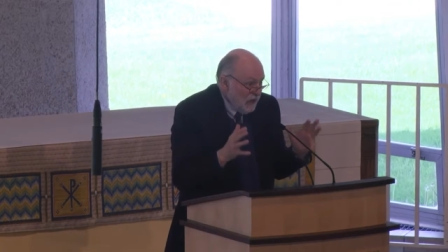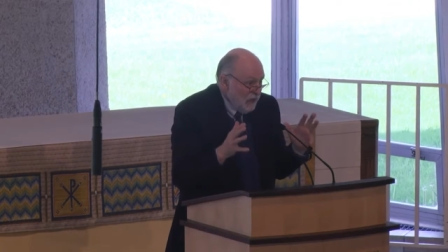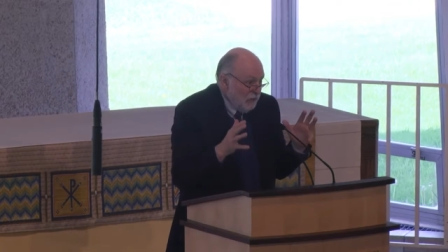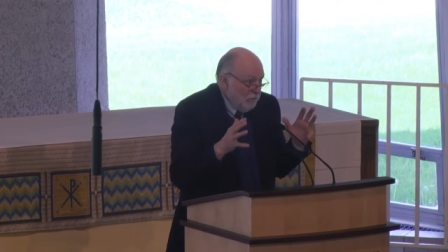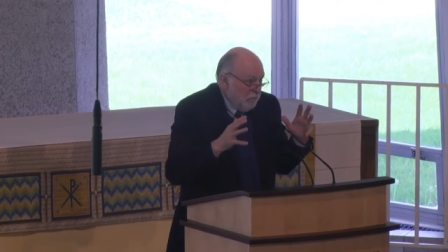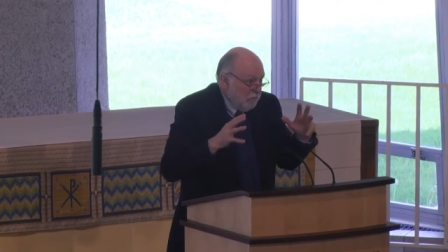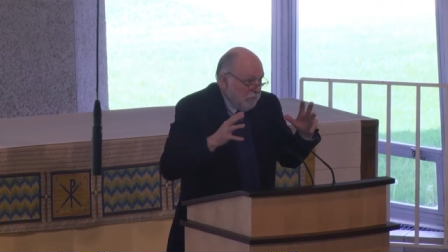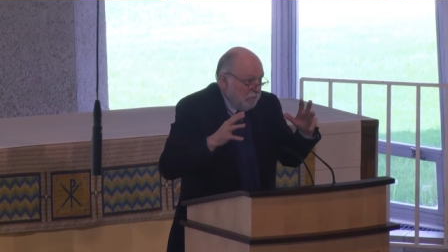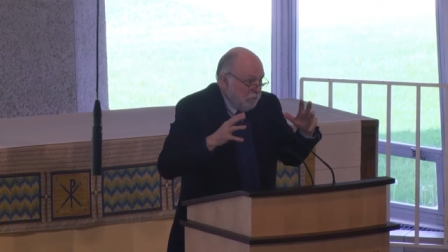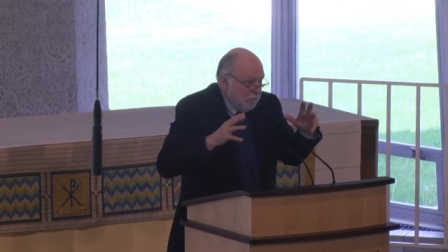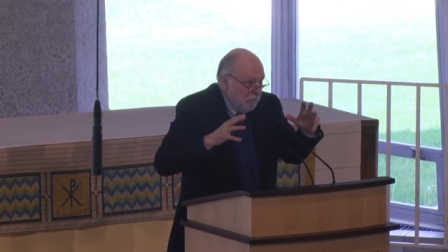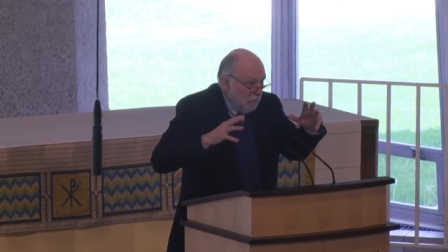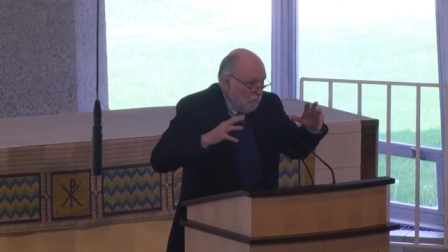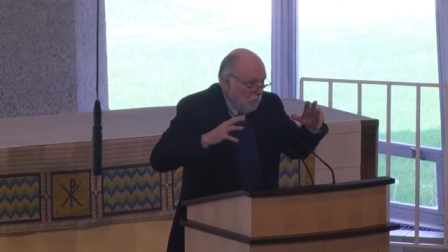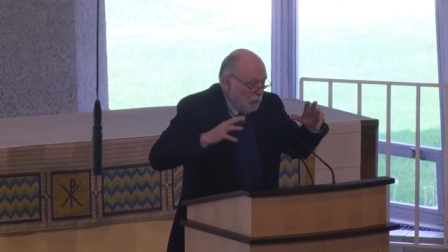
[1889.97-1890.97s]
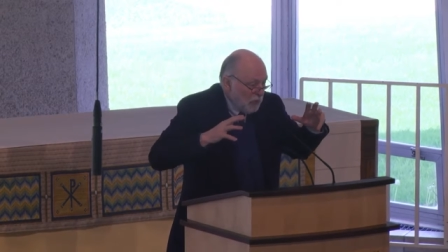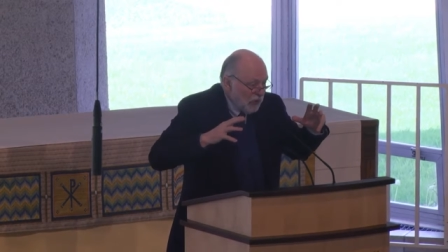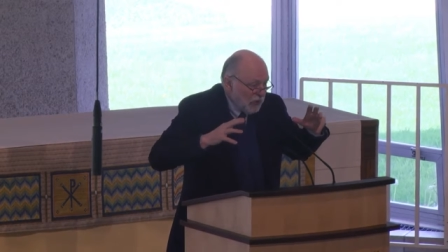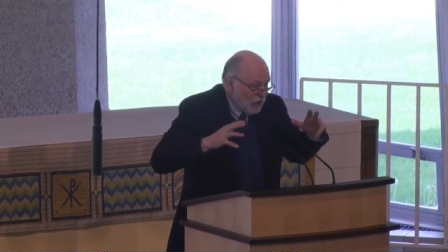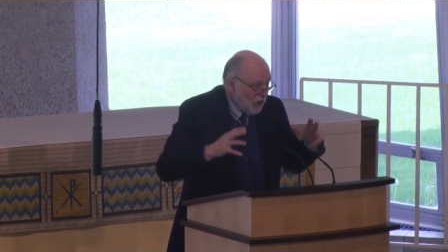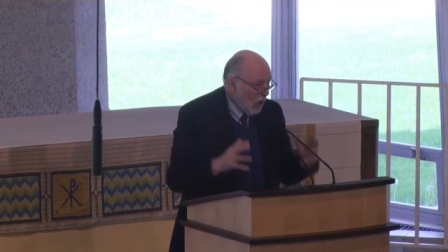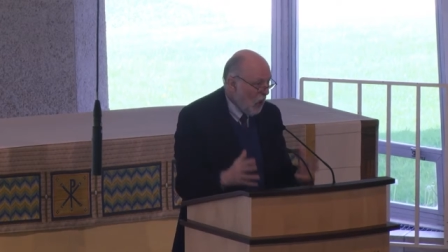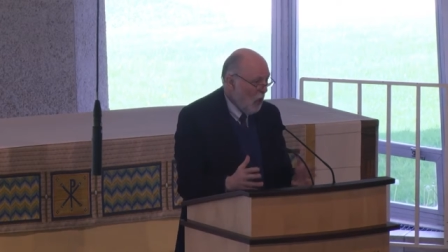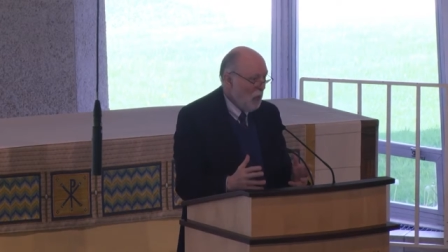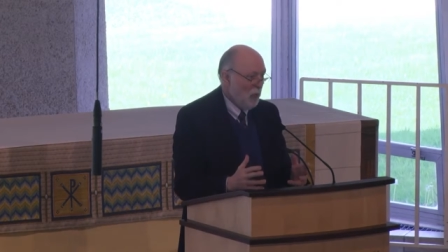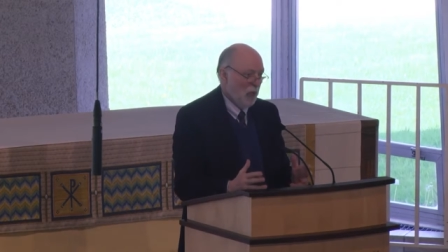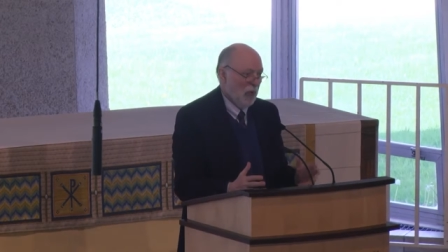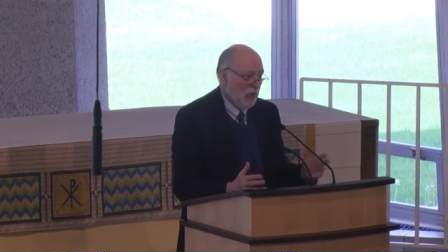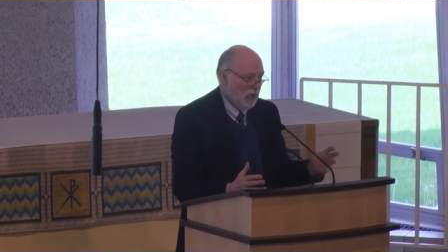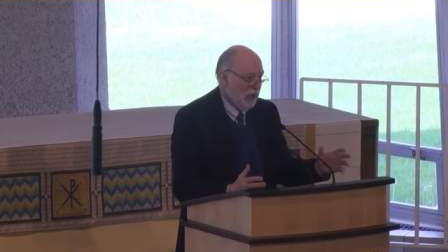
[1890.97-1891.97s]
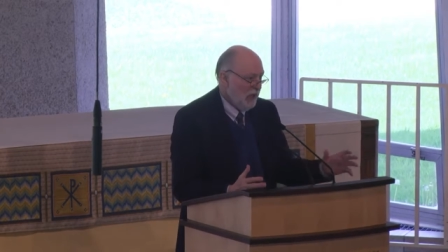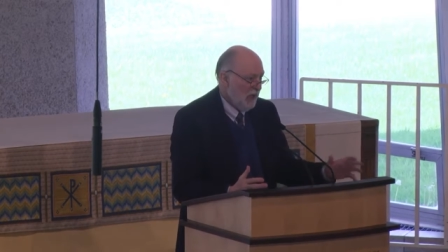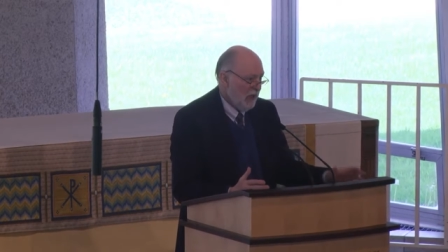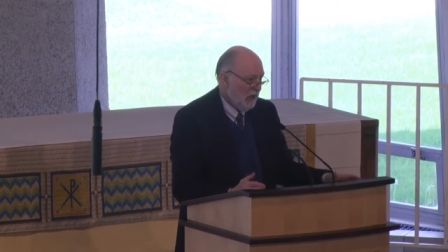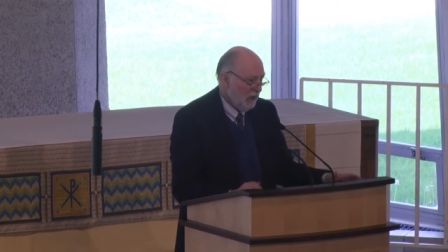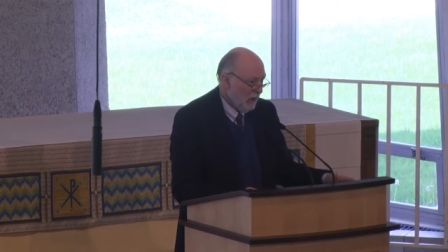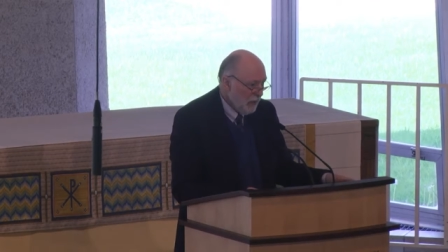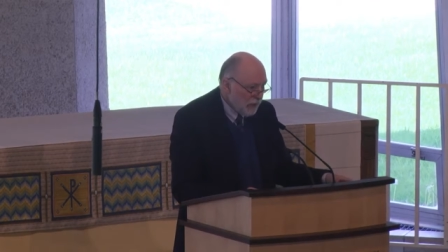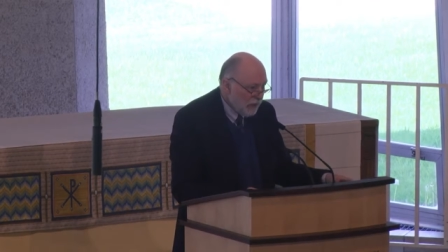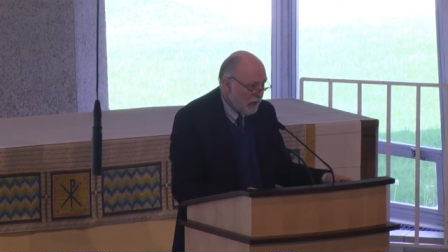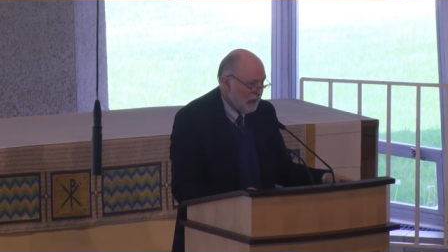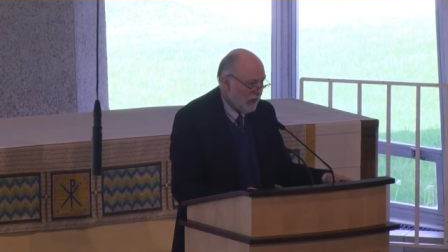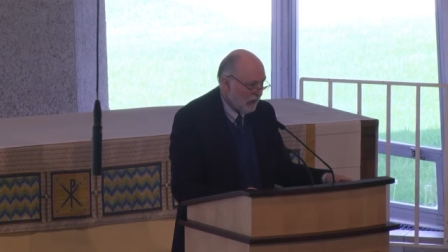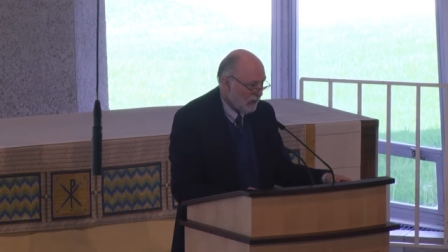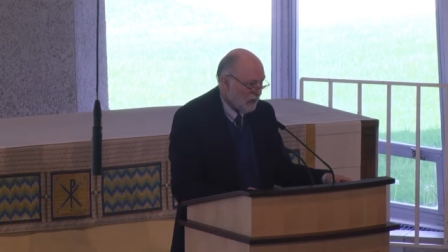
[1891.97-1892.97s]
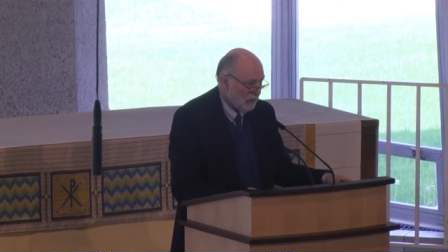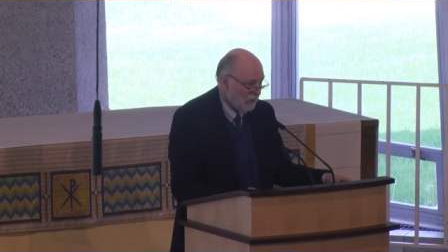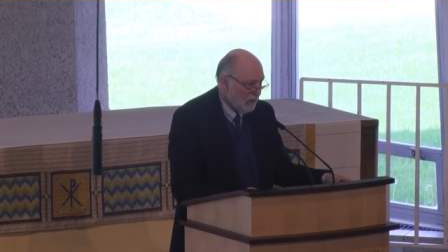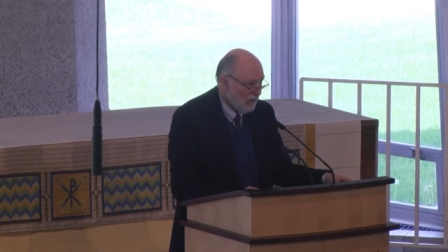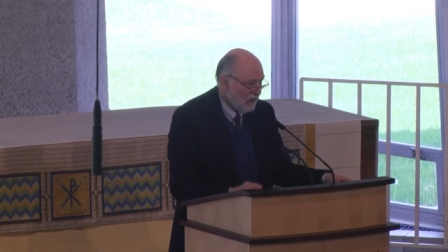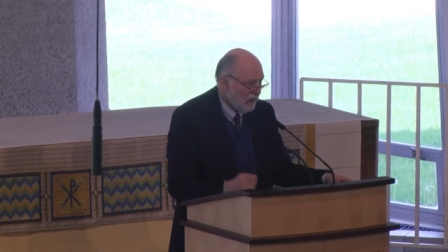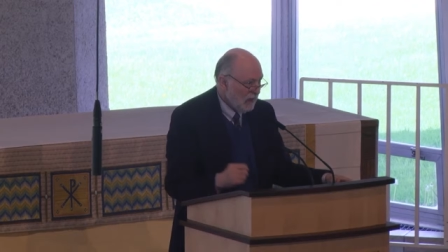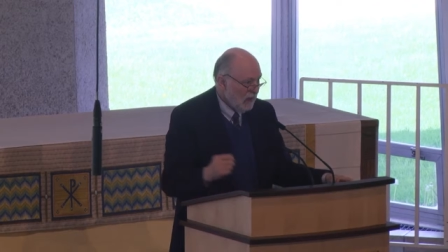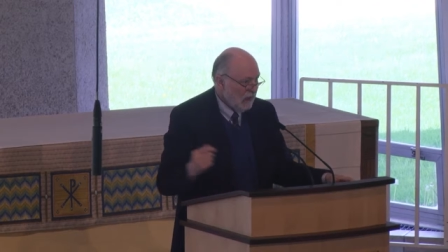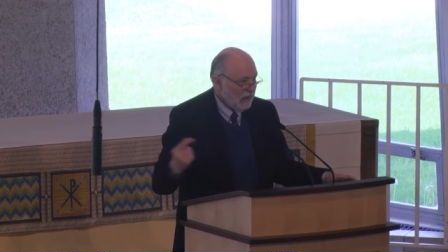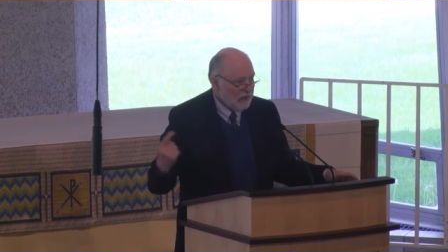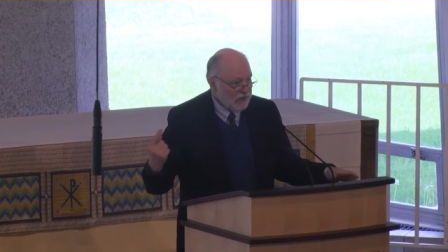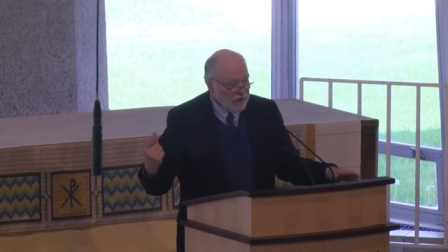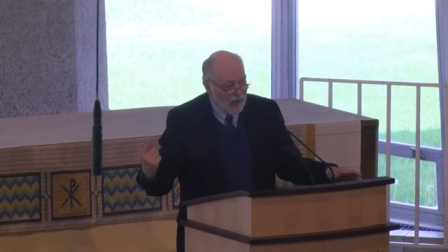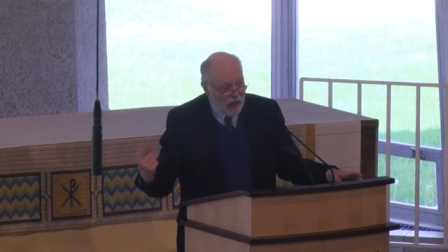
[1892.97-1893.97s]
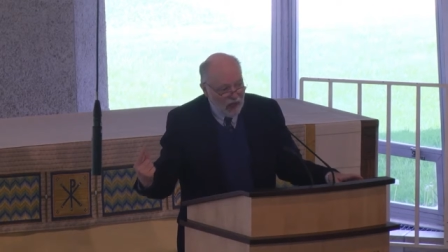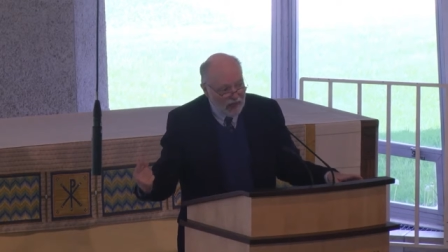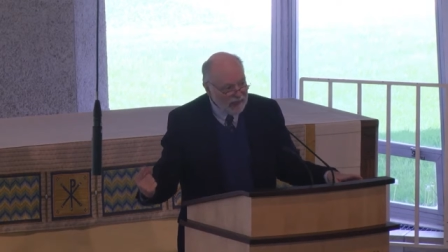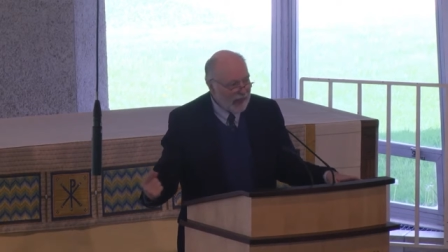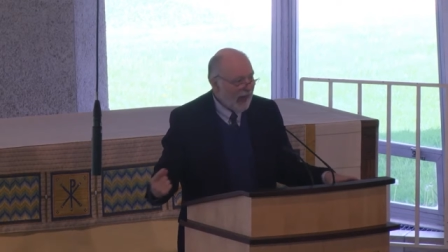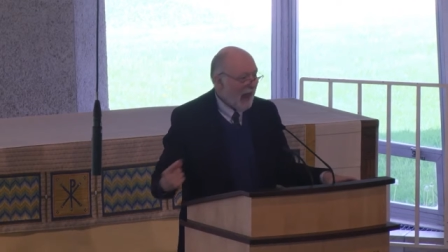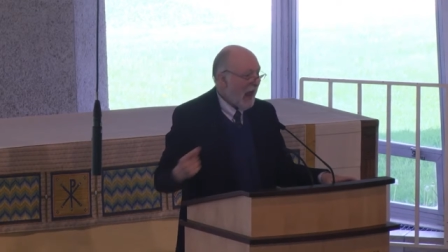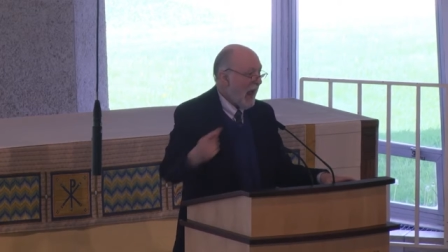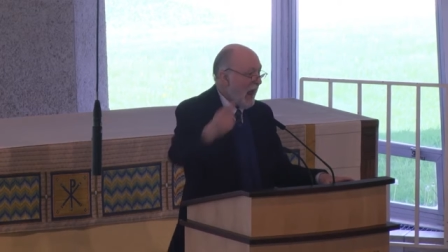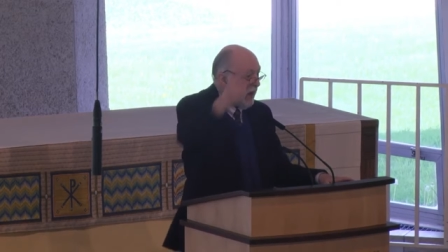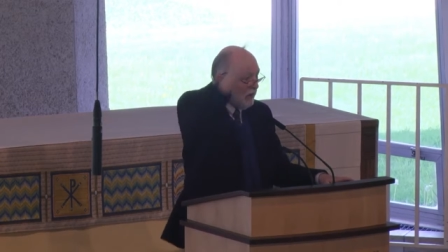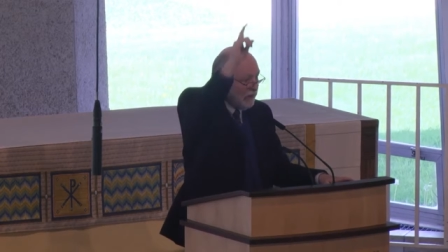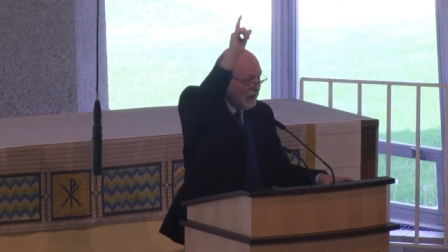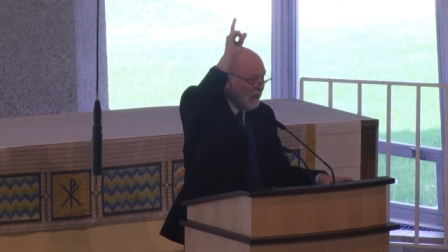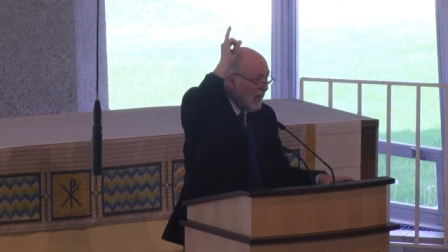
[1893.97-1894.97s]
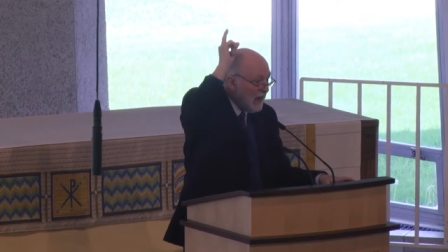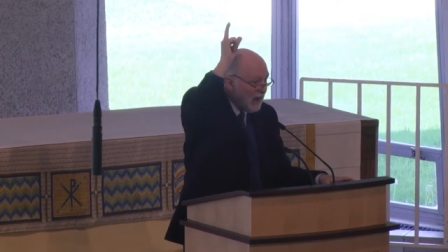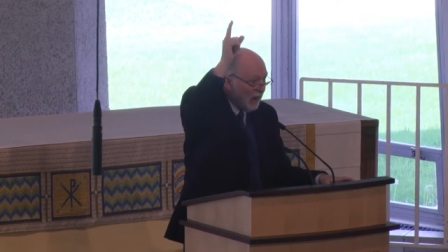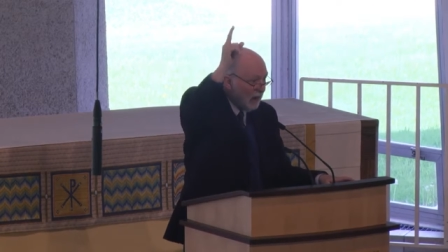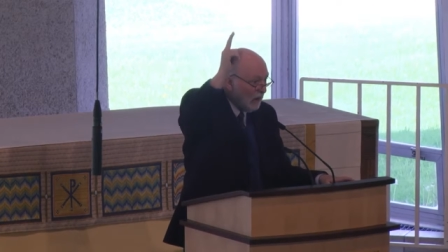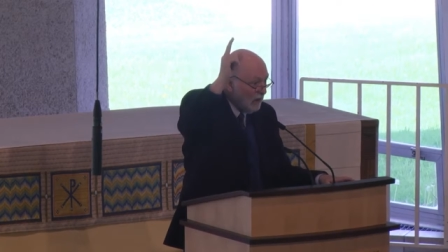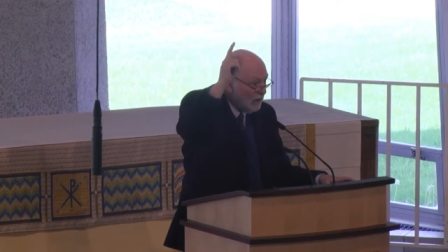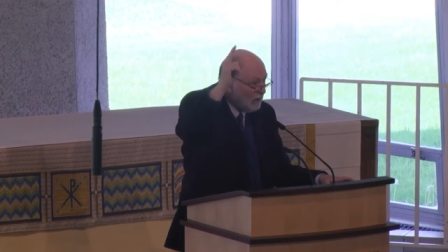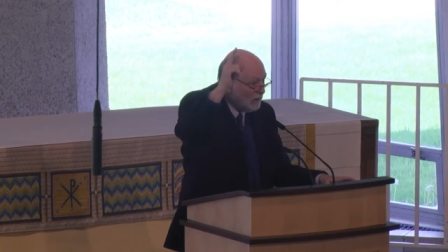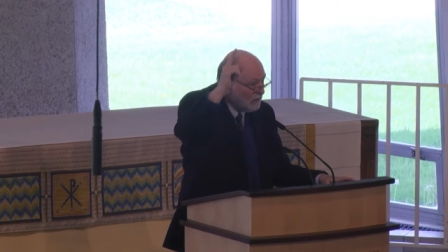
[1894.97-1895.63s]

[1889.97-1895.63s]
is so rooted in Lutheranism, is not out there,